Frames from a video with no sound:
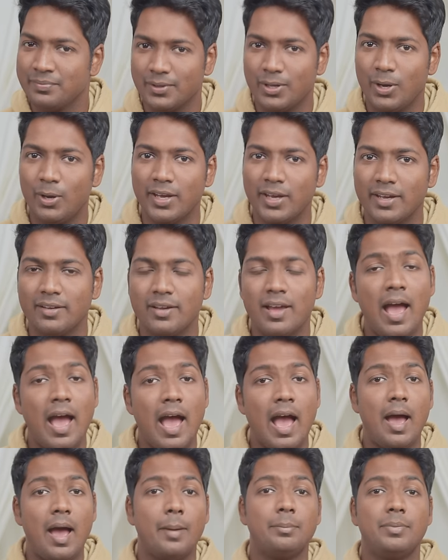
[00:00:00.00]
Okay,
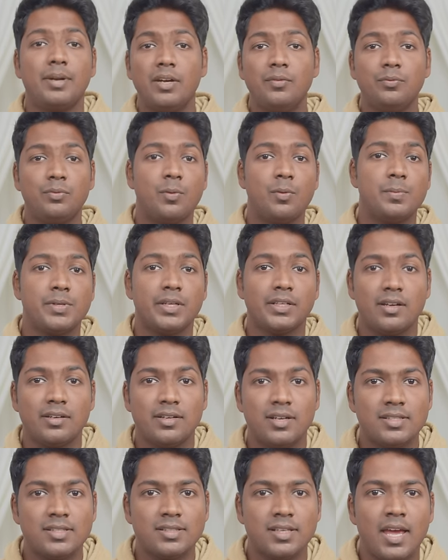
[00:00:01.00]
I'm Brian from Website
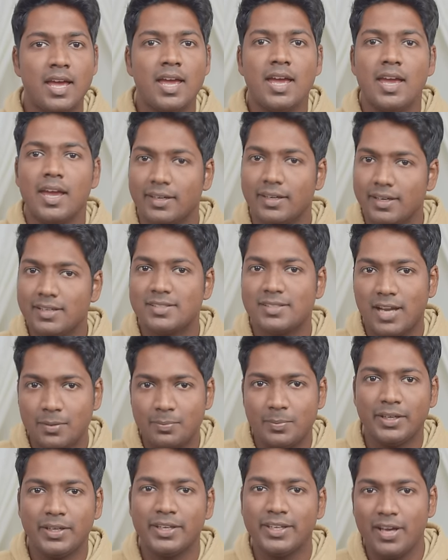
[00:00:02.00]
Learners, and let's start
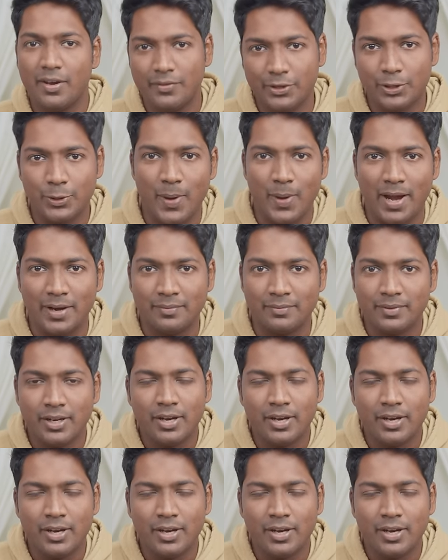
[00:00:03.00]
making our video ad.